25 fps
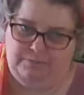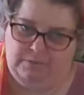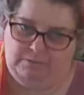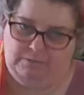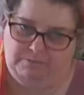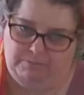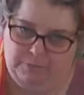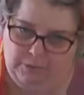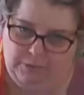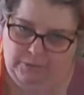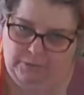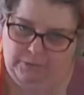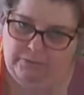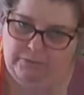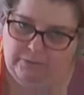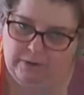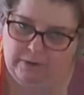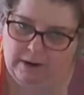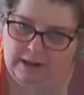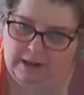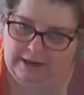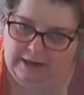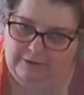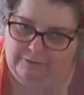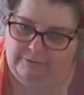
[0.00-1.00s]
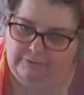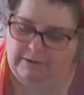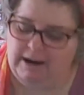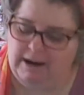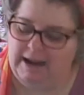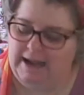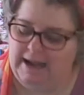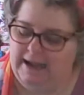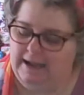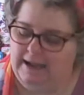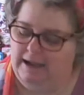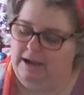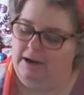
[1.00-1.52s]
Putin-like
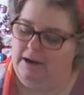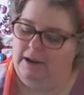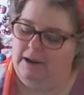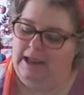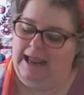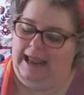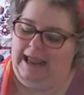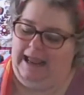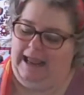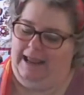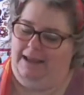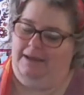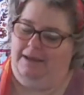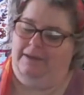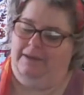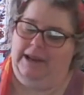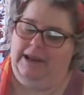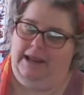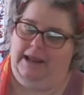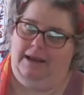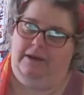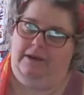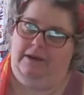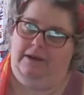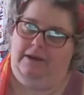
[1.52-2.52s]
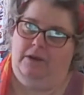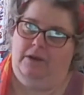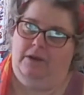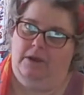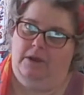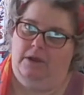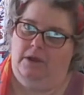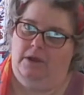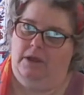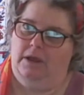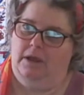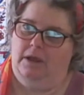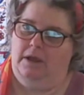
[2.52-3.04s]
reign, that
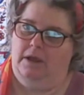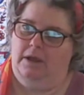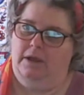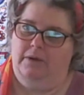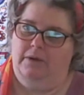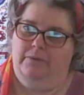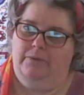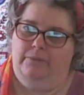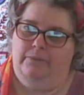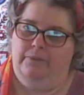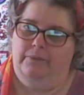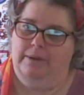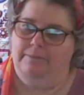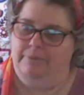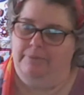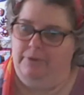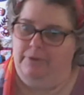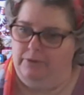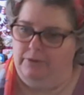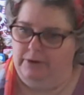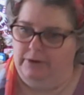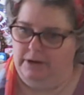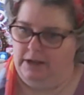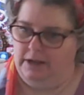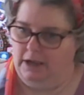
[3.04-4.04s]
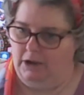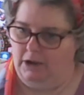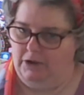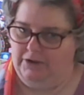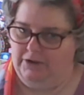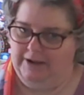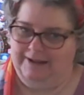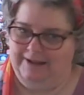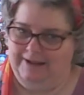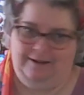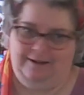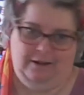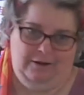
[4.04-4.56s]
when Putin goes,
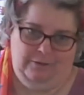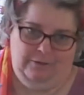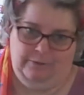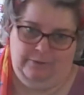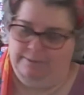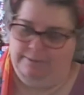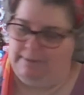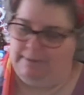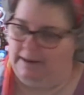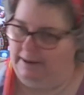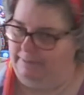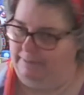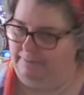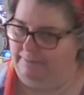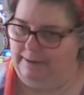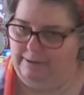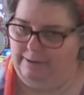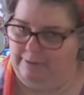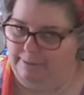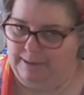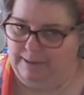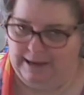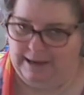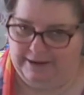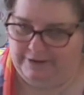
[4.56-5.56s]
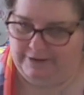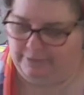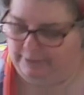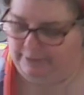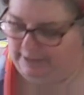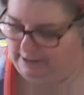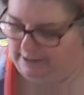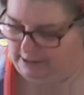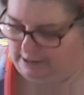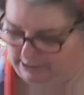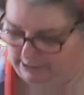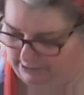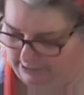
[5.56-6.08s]
he's going to be replaced with
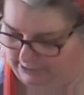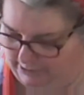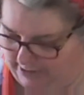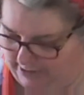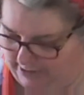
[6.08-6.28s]
a clone,